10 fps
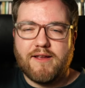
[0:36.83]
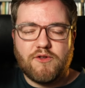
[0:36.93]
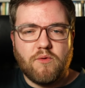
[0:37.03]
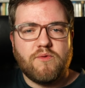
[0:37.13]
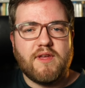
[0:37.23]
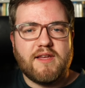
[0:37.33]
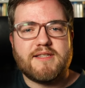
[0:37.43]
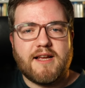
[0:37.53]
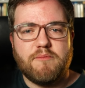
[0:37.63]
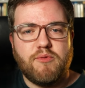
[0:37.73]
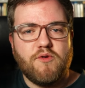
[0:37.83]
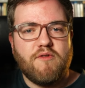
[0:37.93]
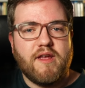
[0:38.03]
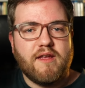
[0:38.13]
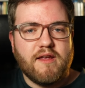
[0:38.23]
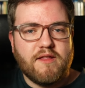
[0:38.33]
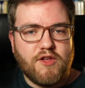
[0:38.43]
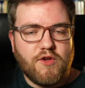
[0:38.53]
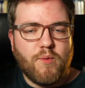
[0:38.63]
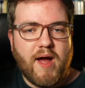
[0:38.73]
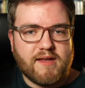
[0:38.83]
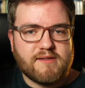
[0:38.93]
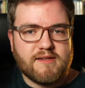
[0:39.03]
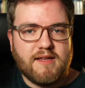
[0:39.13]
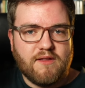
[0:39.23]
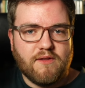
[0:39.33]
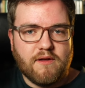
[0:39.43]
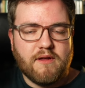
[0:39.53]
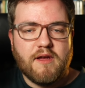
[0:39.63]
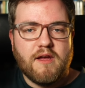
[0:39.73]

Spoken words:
I don't think it's had a Blu-ray in the US either,